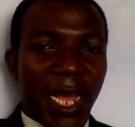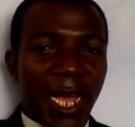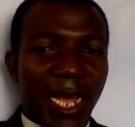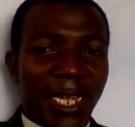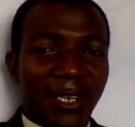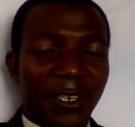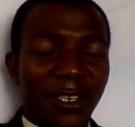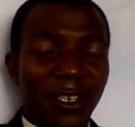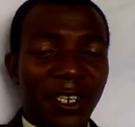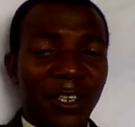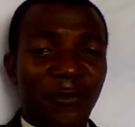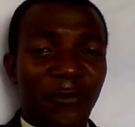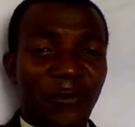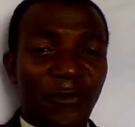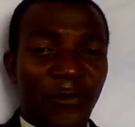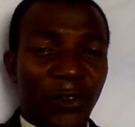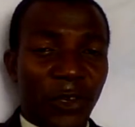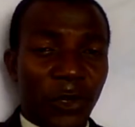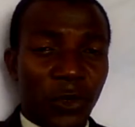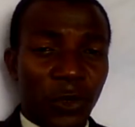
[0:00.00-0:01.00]
and
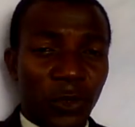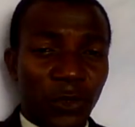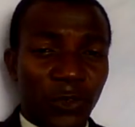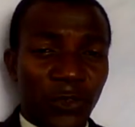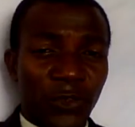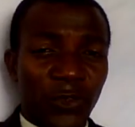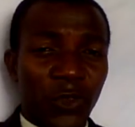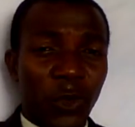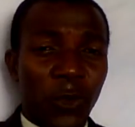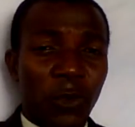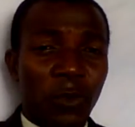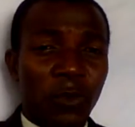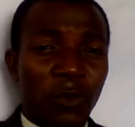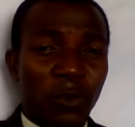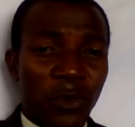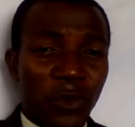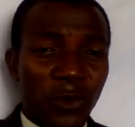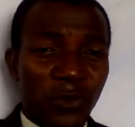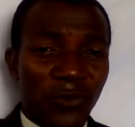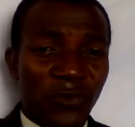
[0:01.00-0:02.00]
refuse to
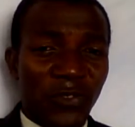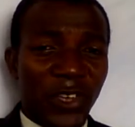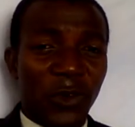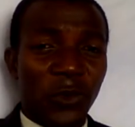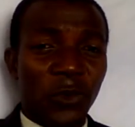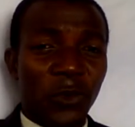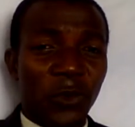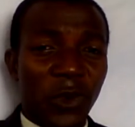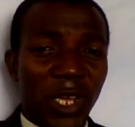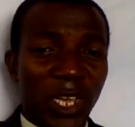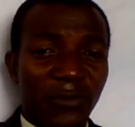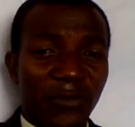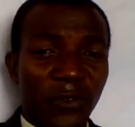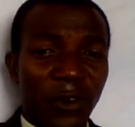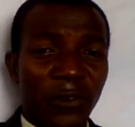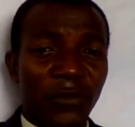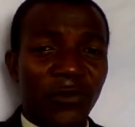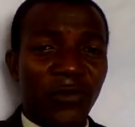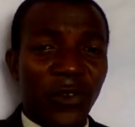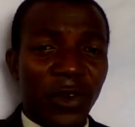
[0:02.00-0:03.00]
move away
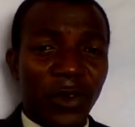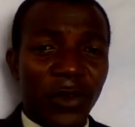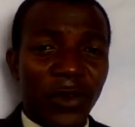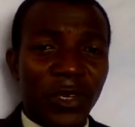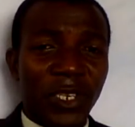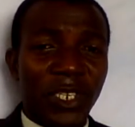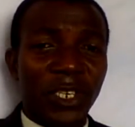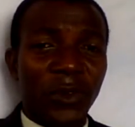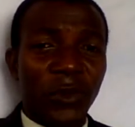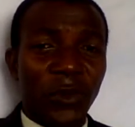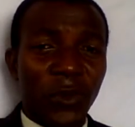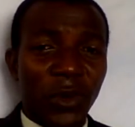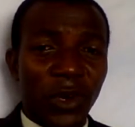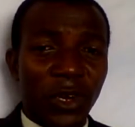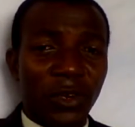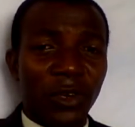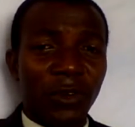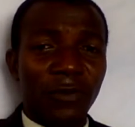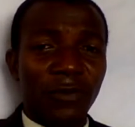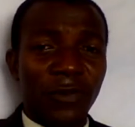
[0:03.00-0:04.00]
from following the
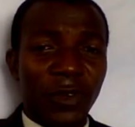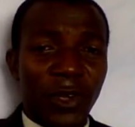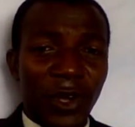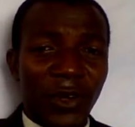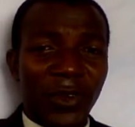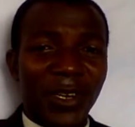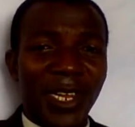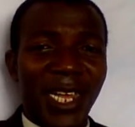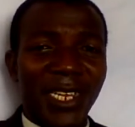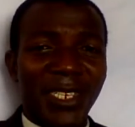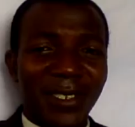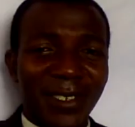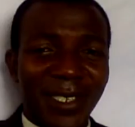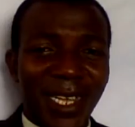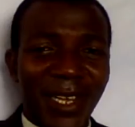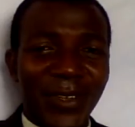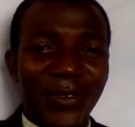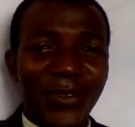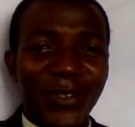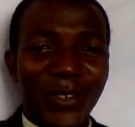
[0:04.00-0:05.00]
Word of God. That
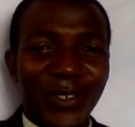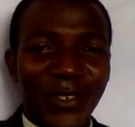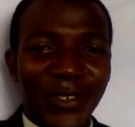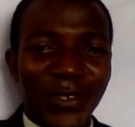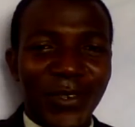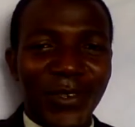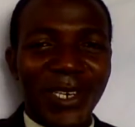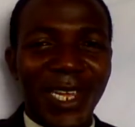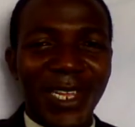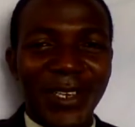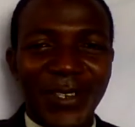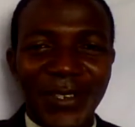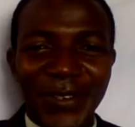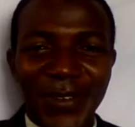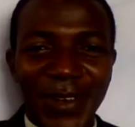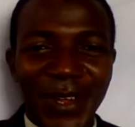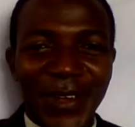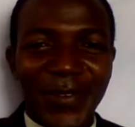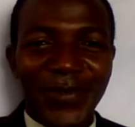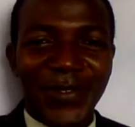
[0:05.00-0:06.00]
is how to show that
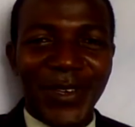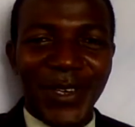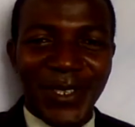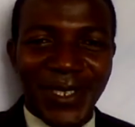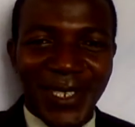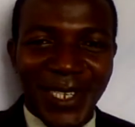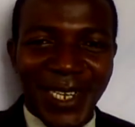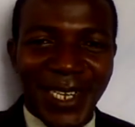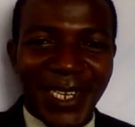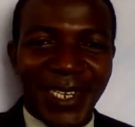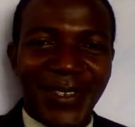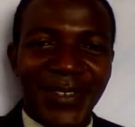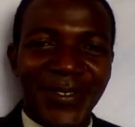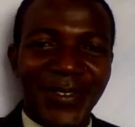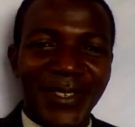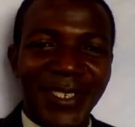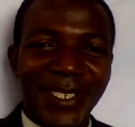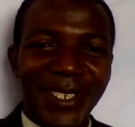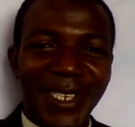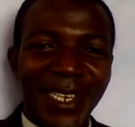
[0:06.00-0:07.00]
you love
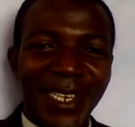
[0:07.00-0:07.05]
yourself.